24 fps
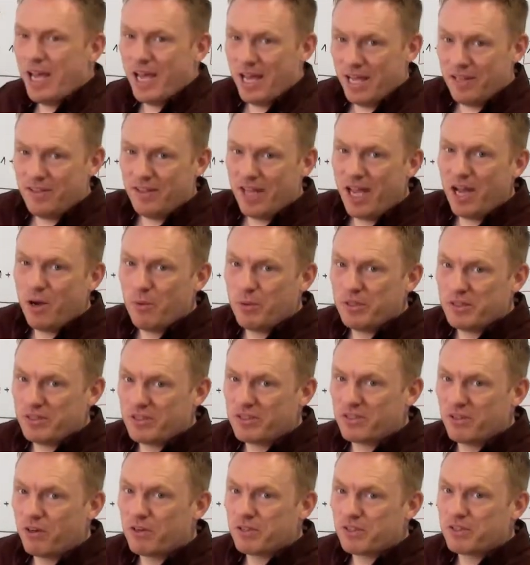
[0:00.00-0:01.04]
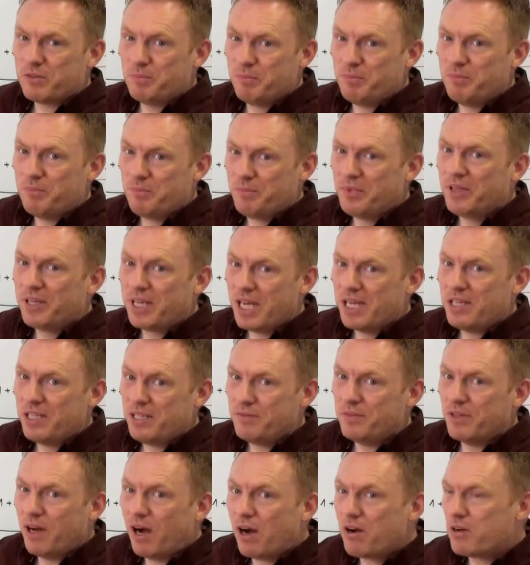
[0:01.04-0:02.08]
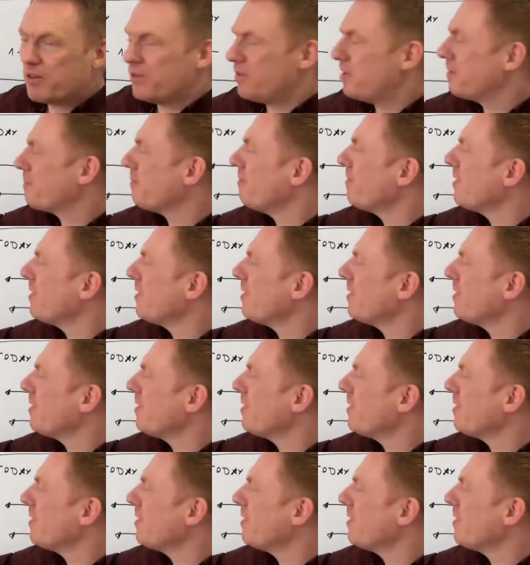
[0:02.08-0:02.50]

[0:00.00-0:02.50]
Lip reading: it starts to get even harder,